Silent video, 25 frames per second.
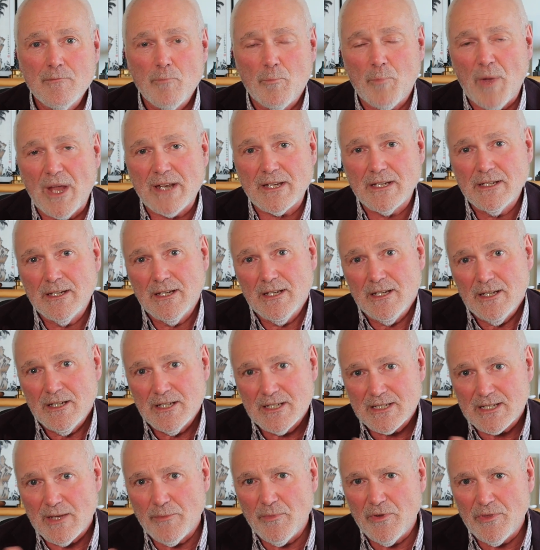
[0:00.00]
but
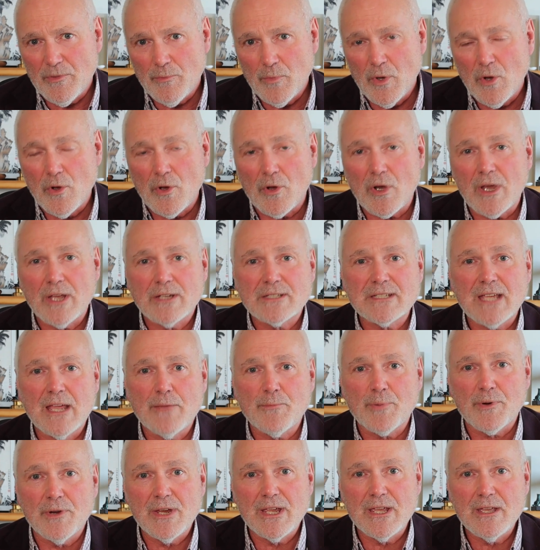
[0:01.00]
some of the more
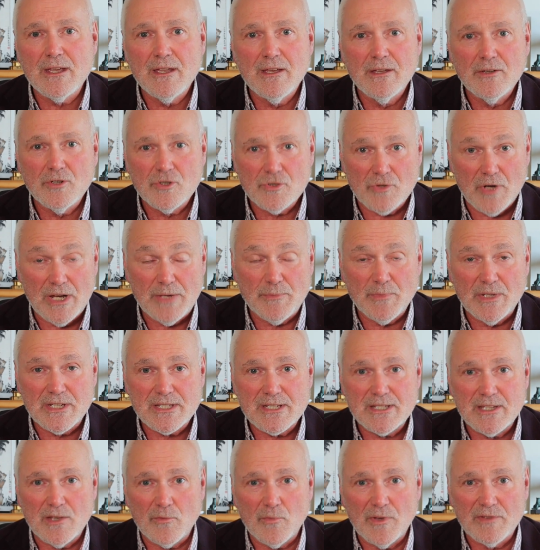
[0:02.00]
contemporary
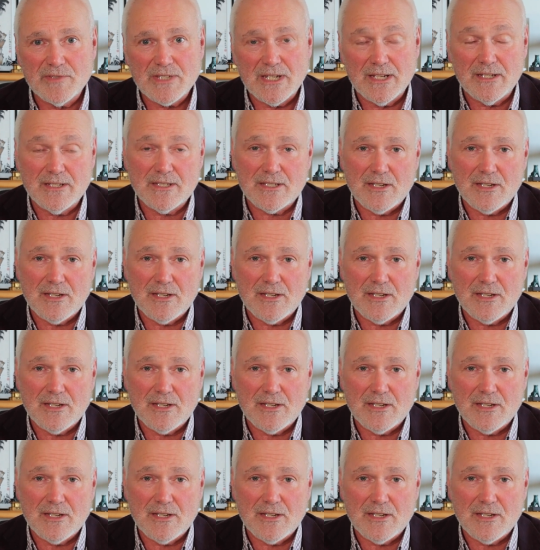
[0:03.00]
treatments that we've seen,